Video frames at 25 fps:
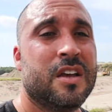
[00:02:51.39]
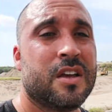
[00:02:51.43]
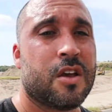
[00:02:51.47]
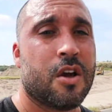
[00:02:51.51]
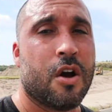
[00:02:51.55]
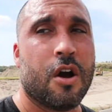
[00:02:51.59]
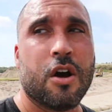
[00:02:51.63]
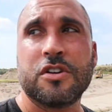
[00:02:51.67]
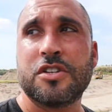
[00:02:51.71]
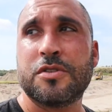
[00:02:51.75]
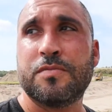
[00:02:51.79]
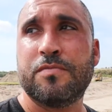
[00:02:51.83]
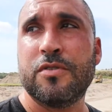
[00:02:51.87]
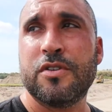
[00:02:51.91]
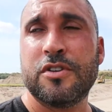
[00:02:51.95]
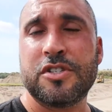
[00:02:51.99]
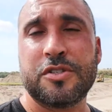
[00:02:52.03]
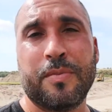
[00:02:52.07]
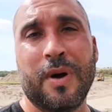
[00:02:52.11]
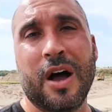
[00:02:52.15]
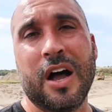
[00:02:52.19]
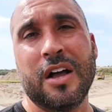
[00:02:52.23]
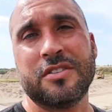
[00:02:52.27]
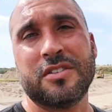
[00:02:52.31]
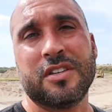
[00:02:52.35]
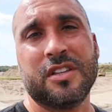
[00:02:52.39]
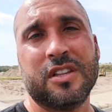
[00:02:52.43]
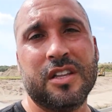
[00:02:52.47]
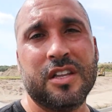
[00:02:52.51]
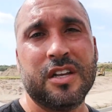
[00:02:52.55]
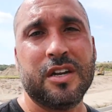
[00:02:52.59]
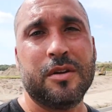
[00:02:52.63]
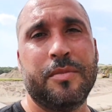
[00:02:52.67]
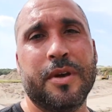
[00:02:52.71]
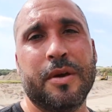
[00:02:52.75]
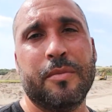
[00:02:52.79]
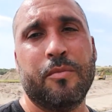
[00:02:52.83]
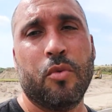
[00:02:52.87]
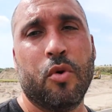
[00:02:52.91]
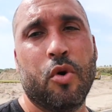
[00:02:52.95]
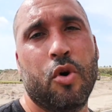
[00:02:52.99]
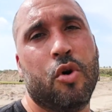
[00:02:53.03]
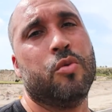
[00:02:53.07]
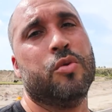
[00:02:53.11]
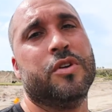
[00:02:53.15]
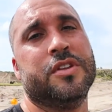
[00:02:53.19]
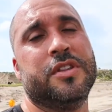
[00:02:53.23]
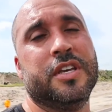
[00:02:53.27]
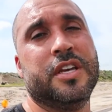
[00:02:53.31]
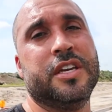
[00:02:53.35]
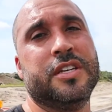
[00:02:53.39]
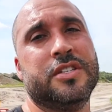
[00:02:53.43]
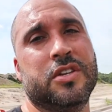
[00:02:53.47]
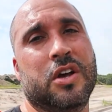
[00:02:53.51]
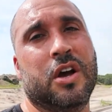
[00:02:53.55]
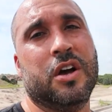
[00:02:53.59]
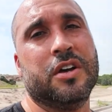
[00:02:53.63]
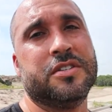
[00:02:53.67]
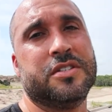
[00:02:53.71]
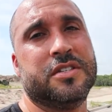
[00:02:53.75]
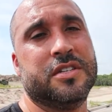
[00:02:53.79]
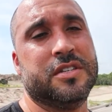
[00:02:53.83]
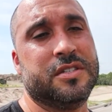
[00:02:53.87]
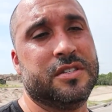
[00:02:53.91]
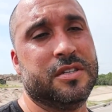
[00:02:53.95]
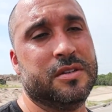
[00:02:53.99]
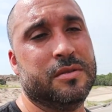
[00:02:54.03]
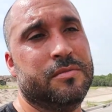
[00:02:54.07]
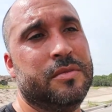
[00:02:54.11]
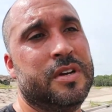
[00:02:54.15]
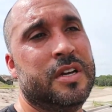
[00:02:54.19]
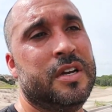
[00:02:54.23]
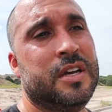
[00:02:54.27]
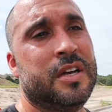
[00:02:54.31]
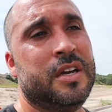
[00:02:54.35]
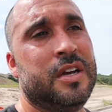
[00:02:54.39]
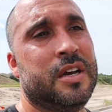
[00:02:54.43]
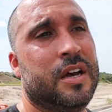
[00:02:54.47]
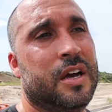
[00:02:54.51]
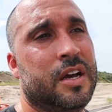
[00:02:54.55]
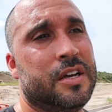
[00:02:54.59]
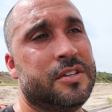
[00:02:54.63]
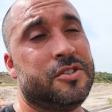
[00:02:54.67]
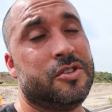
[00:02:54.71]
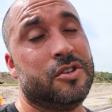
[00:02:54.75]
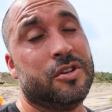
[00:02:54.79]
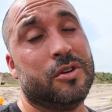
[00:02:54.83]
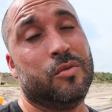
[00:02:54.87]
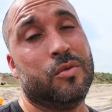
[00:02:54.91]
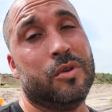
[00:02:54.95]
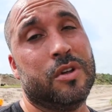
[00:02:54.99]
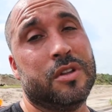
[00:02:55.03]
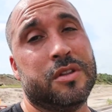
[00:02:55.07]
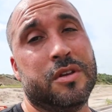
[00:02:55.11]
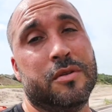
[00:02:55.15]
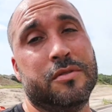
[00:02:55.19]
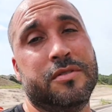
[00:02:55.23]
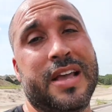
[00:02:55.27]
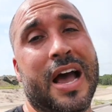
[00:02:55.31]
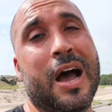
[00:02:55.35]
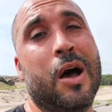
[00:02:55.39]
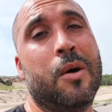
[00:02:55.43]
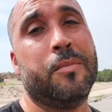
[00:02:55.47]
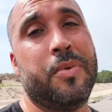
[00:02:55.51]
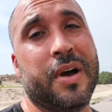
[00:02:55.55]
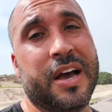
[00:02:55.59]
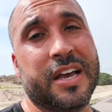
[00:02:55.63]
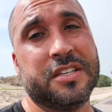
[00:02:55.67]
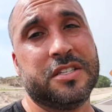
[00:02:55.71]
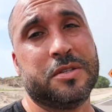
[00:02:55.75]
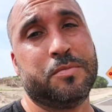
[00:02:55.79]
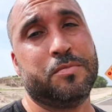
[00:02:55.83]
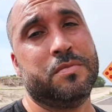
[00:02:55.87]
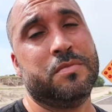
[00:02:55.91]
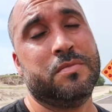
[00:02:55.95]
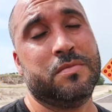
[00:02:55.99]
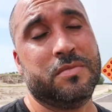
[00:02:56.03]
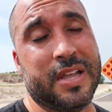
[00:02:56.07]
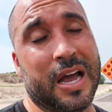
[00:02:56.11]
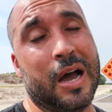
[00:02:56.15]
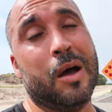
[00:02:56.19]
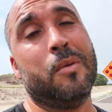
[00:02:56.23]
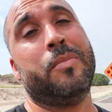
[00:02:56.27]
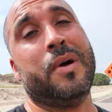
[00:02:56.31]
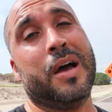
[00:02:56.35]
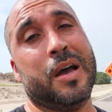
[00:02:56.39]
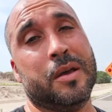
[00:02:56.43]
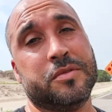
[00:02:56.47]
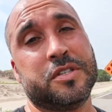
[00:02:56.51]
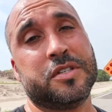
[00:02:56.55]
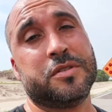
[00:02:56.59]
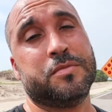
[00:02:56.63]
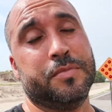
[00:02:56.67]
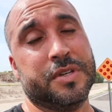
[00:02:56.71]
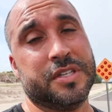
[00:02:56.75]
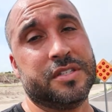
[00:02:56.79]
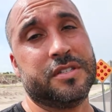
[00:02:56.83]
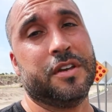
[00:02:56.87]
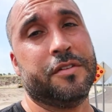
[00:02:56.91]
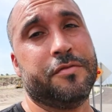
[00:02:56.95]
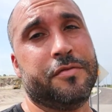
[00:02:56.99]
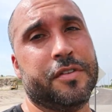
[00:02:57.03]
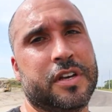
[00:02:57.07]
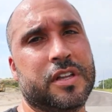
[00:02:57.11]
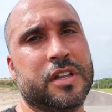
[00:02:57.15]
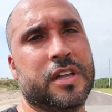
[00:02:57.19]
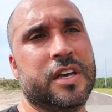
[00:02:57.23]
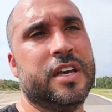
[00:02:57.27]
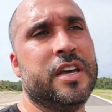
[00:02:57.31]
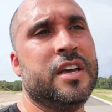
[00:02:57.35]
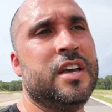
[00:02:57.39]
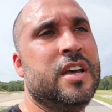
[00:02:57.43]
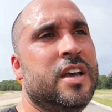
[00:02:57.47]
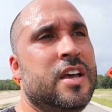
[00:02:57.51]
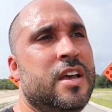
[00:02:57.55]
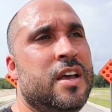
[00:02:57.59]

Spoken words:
Car responds a little bit more with the exhaust system tuner, well, the downpipes specifically.